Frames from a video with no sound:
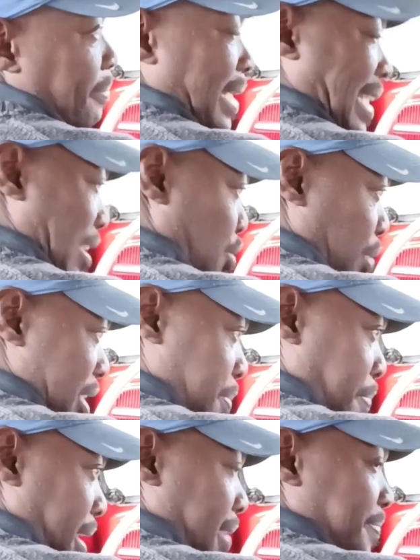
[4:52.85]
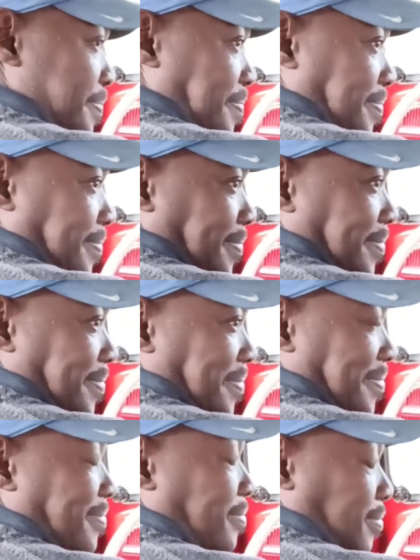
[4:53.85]
Beetle whisperer. Huh?
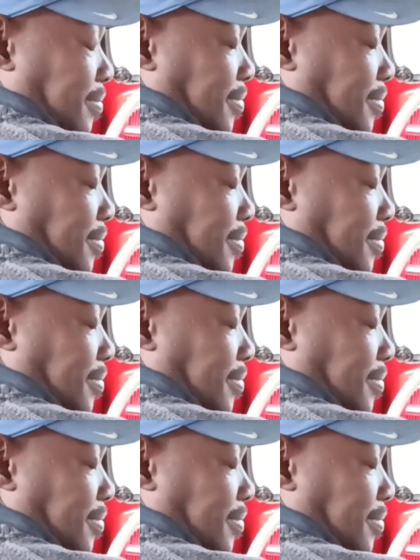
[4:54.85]
Mm.